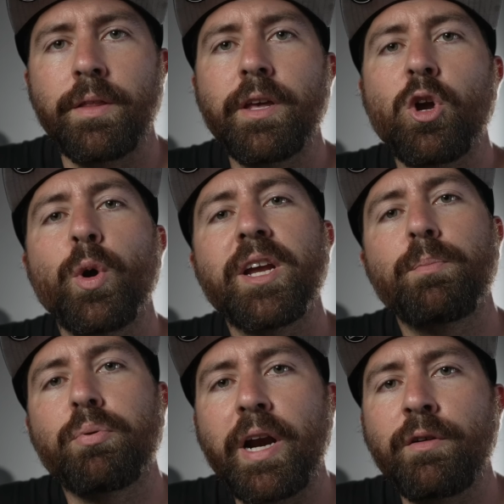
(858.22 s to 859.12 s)
The
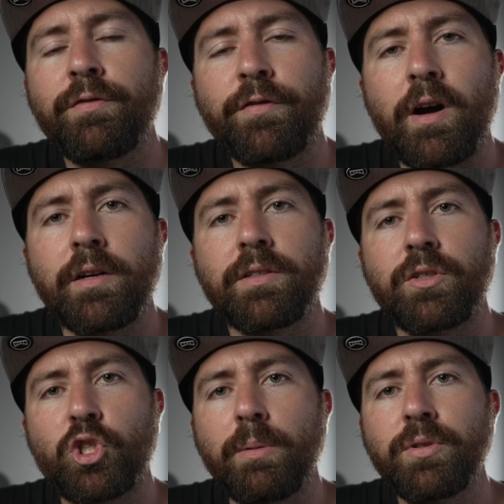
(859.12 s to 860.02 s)
quick brown fox
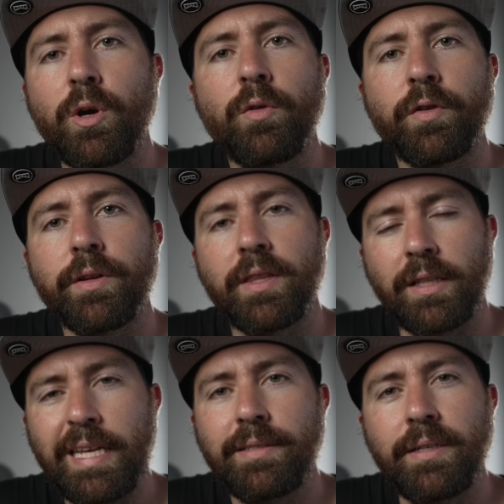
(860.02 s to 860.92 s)
jumps over the
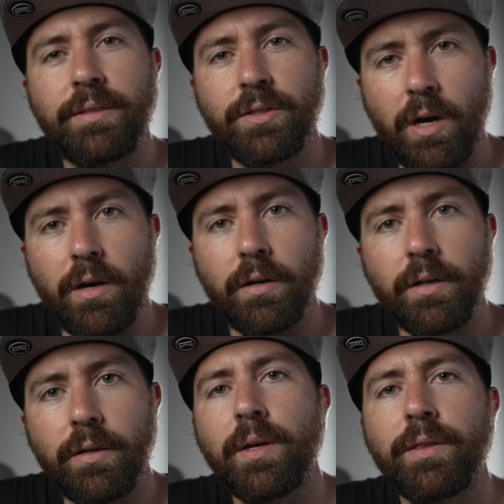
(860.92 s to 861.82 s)
lazy dog.